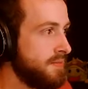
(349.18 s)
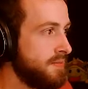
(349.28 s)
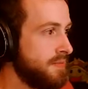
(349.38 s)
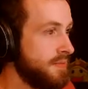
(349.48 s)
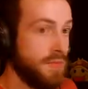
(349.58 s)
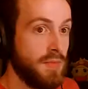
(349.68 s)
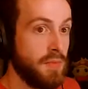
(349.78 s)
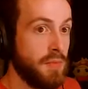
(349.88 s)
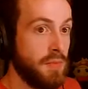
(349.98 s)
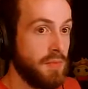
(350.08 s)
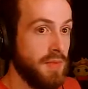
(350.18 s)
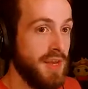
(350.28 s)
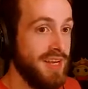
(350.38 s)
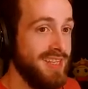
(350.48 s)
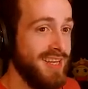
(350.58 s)
hi, sir. Uh,
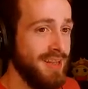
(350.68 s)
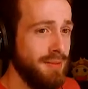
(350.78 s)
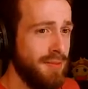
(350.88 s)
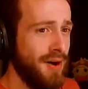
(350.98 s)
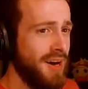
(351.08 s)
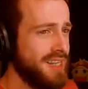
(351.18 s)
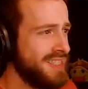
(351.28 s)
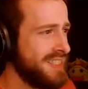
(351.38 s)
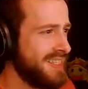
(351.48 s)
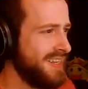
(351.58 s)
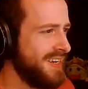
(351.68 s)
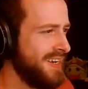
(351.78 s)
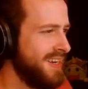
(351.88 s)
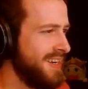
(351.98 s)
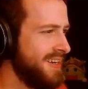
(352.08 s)
yes, it's proceeding
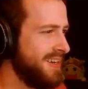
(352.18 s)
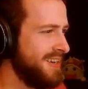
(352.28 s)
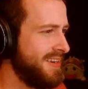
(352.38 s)
well.